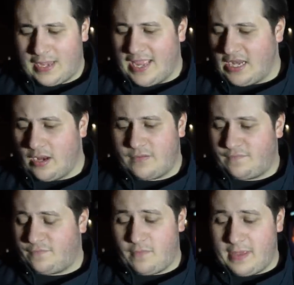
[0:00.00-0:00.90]
And, you know,
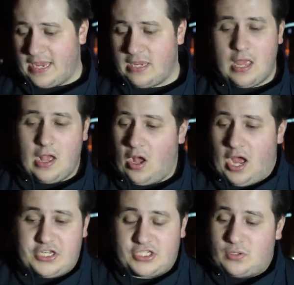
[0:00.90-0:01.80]
for me,
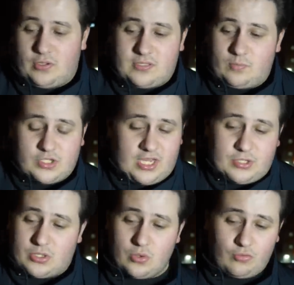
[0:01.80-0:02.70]
I just thought was, it
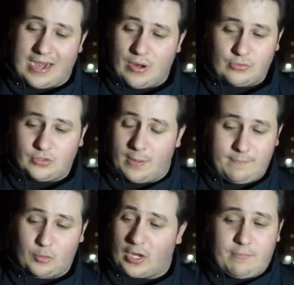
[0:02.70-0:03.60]
was an all-round um,
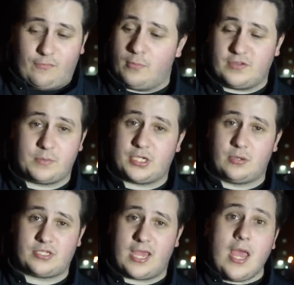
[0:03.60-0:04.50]
great performance from
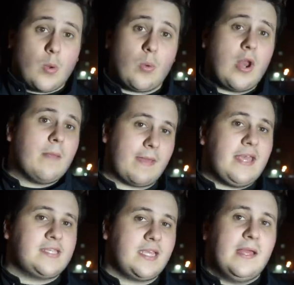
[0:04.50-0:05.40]
Chelsea. We weren't
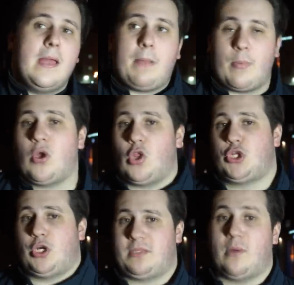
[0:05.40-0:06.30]
amazing, but we got the
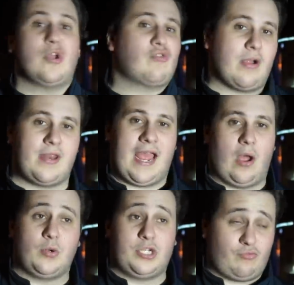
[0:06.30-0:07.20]
job done. We ground it
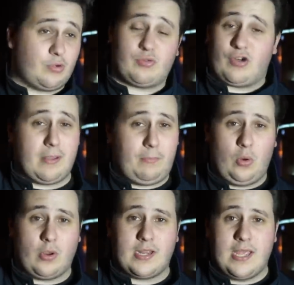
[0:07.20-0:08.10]
out, which is it's really
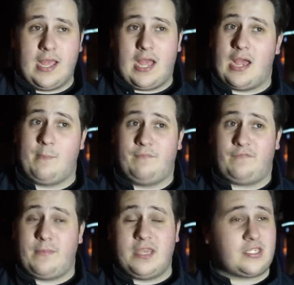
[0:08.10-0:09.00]
important. Um,
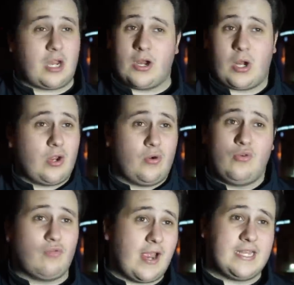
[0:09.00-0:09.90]
for me, Sarri got it
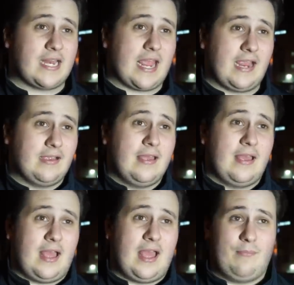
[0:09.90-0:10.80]
all right today.
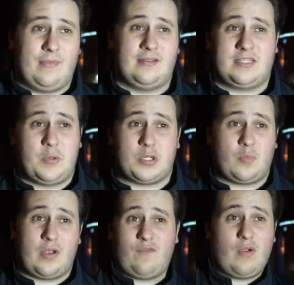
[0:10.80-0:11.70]
Um, and to be honest,
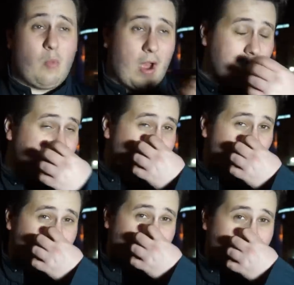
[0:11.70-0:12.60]
if we won
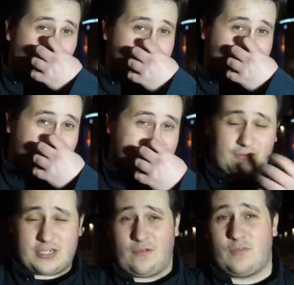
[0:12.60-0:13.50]
with the lineup he selected,
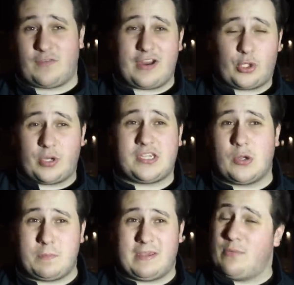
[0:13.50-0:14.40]
obviously everyone was very
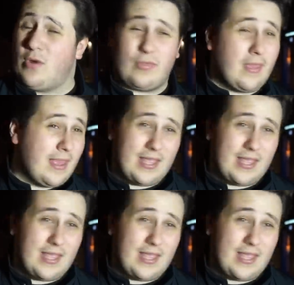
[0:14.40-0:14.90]
critical to begin with.